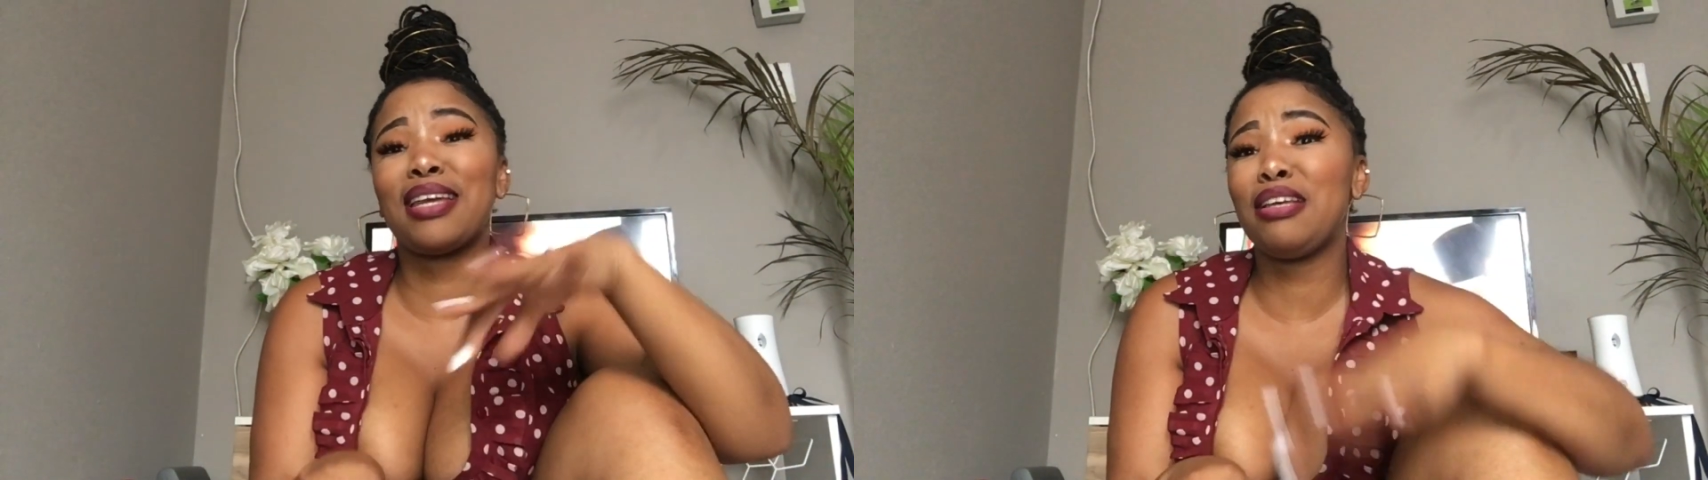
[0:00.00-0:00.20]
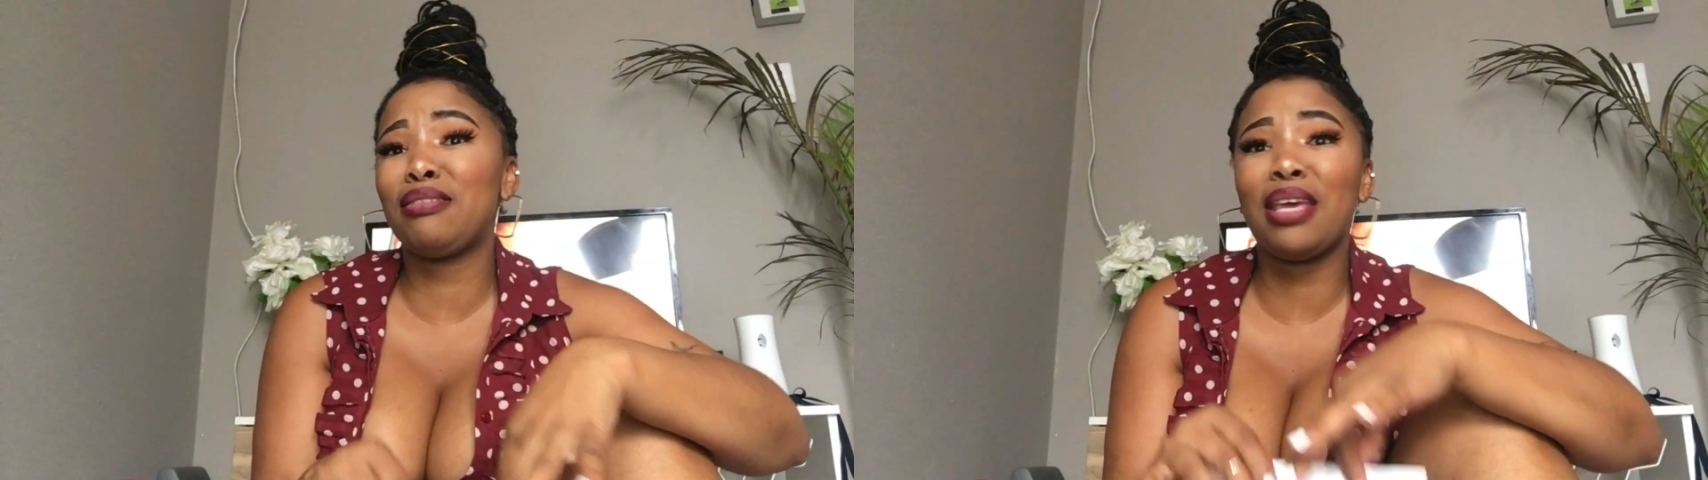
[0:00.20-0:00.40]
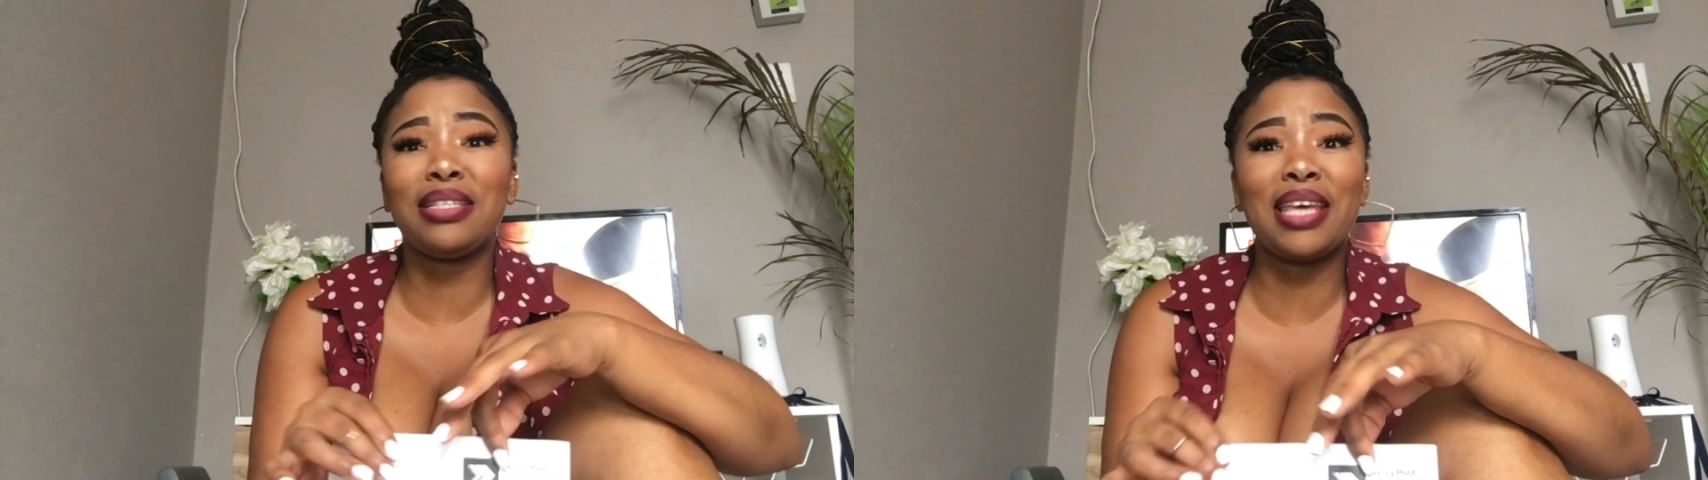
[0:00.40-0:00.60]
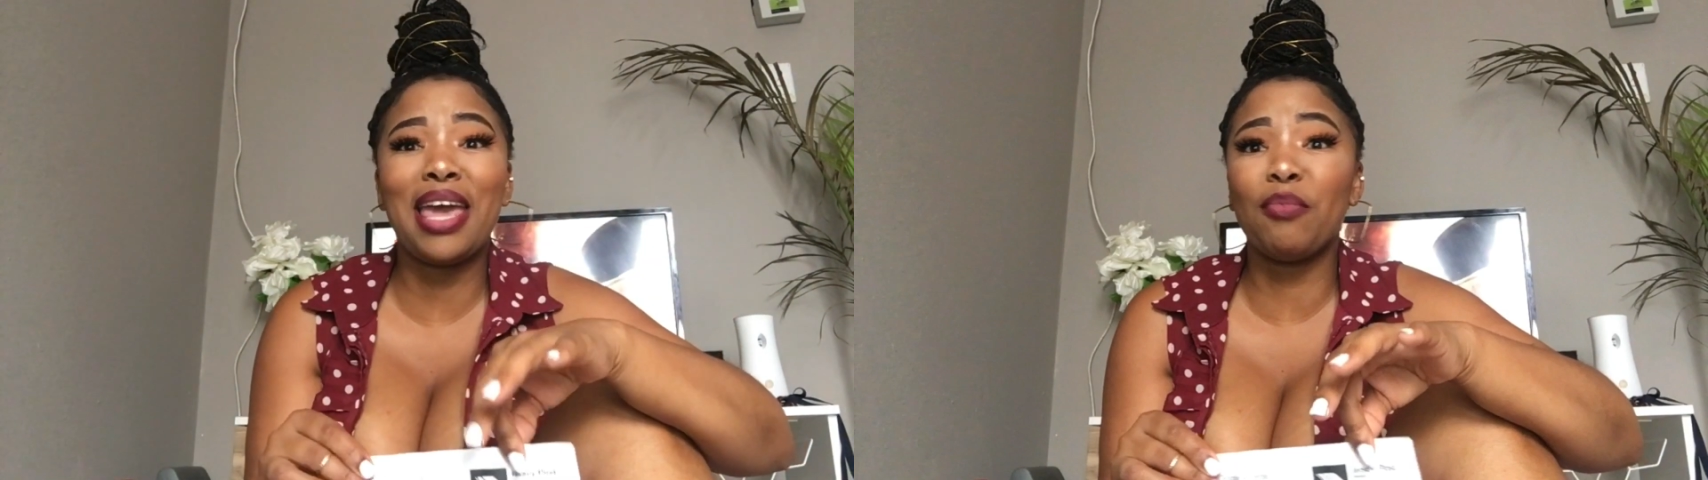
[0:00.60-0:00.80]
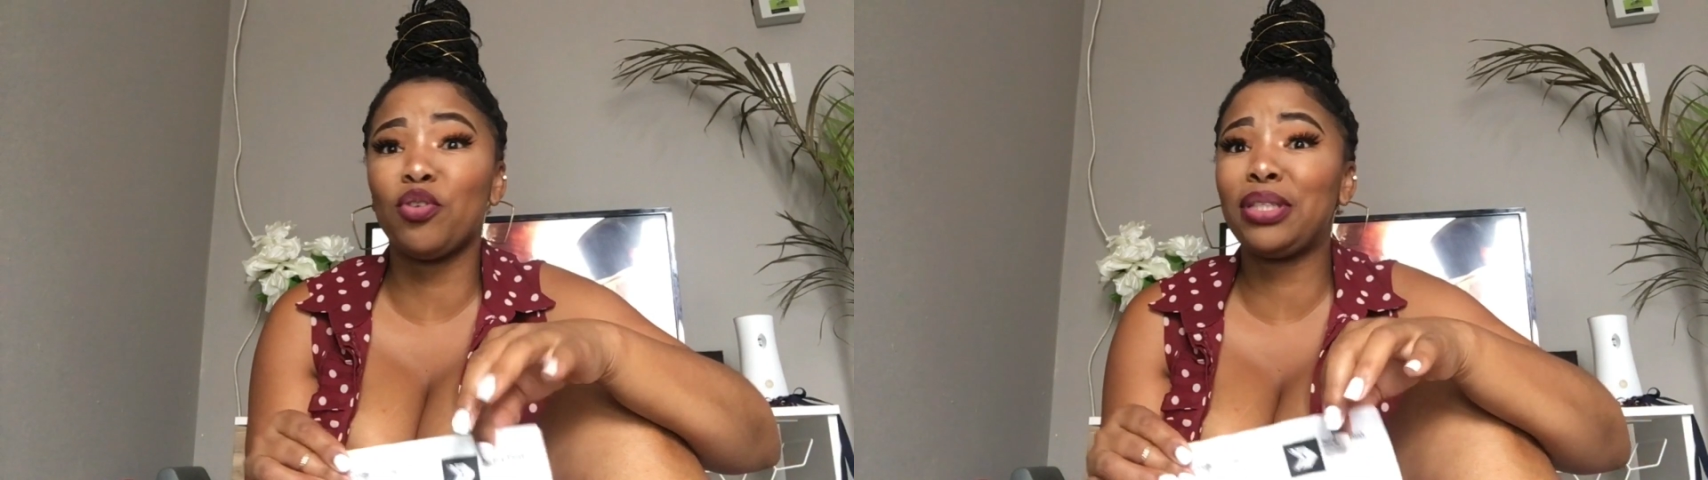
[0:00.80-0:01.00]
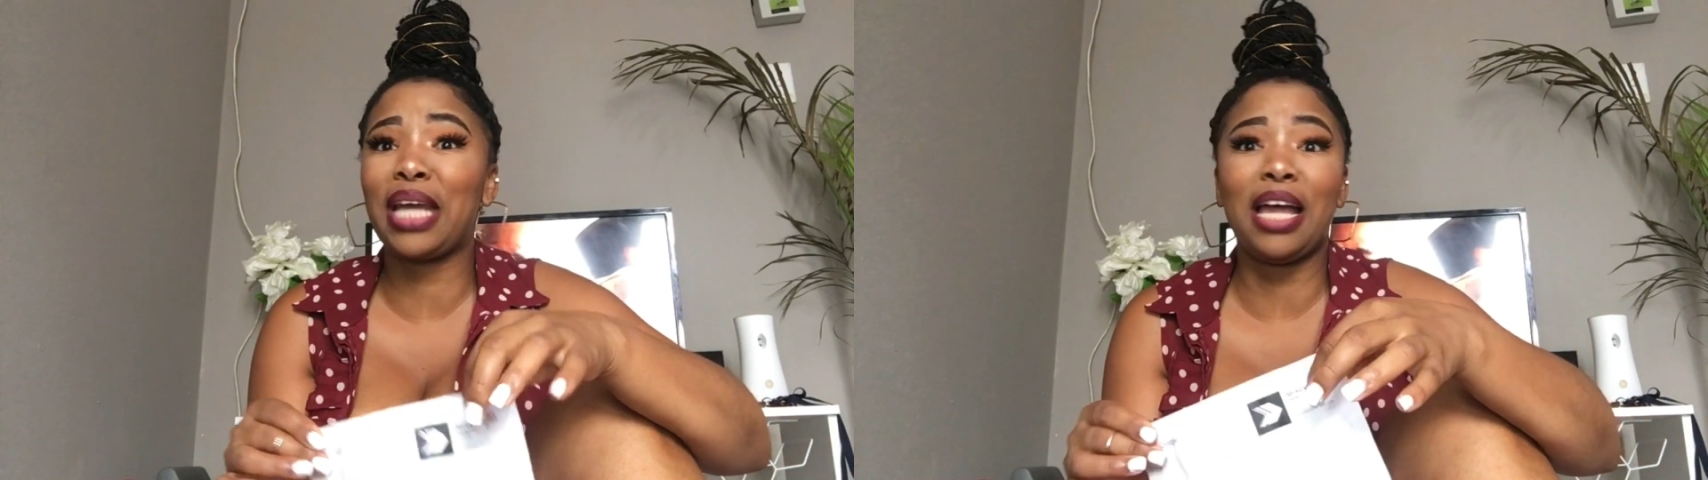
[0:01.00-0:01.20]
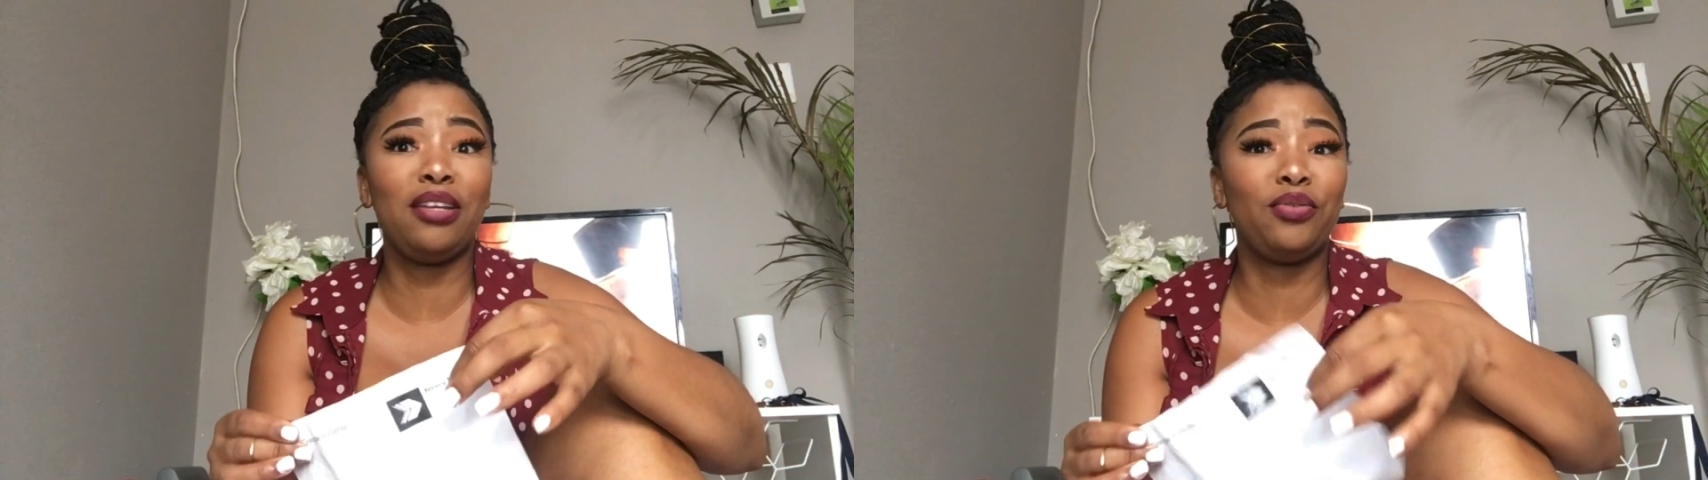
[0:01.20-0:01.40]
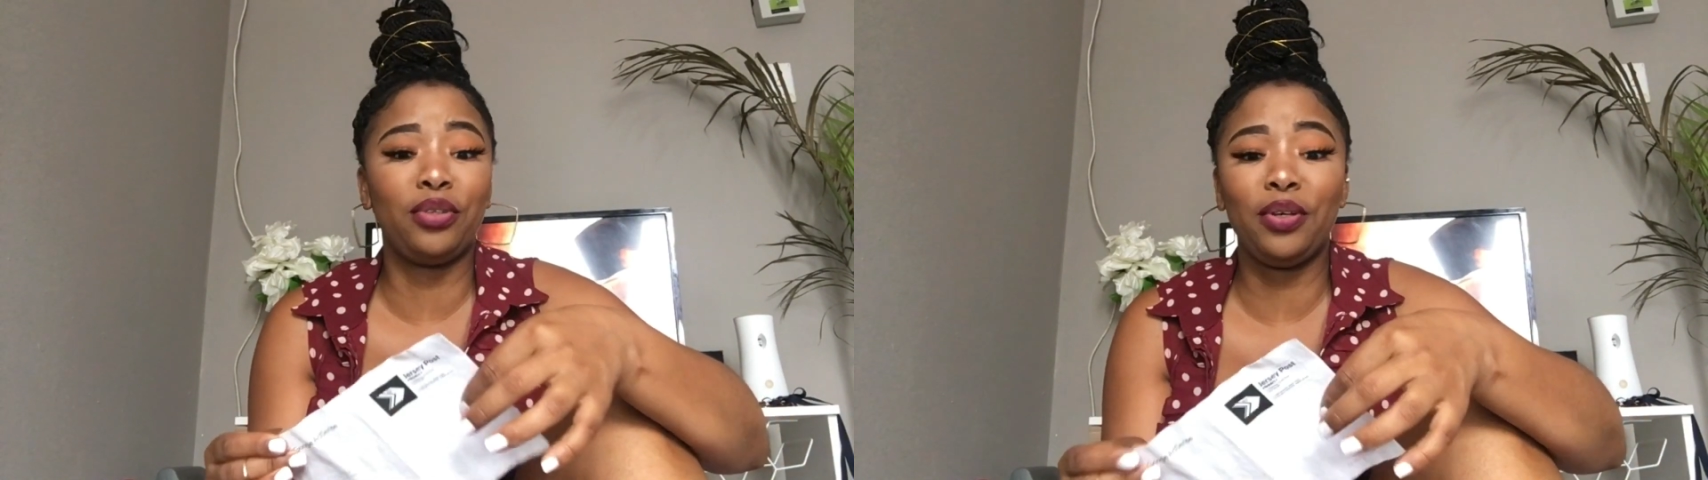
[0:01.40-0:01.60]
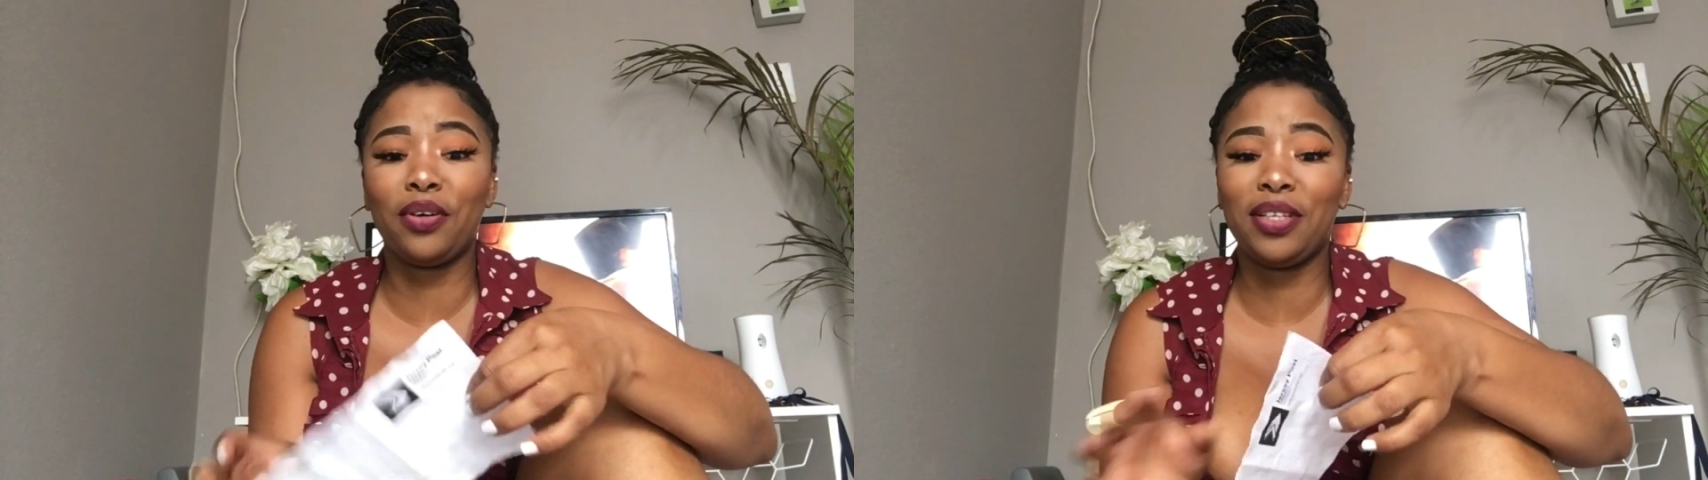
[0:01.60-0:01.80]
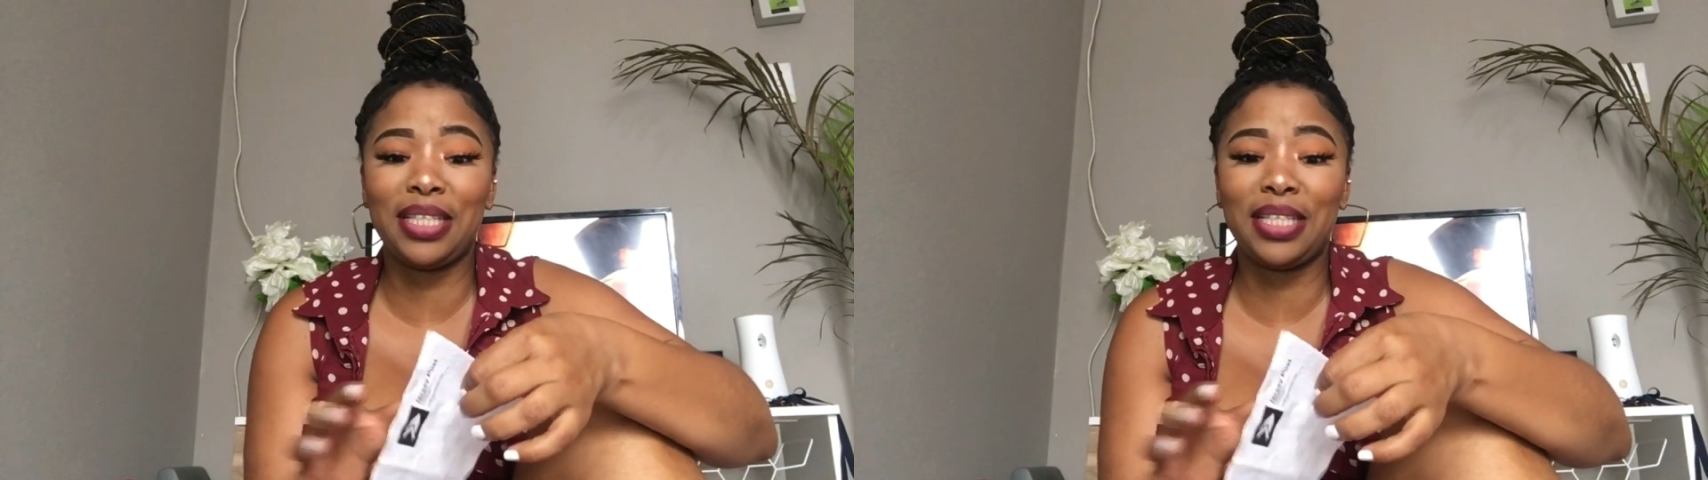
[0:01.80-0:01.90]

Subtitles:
as you can see, I'm good because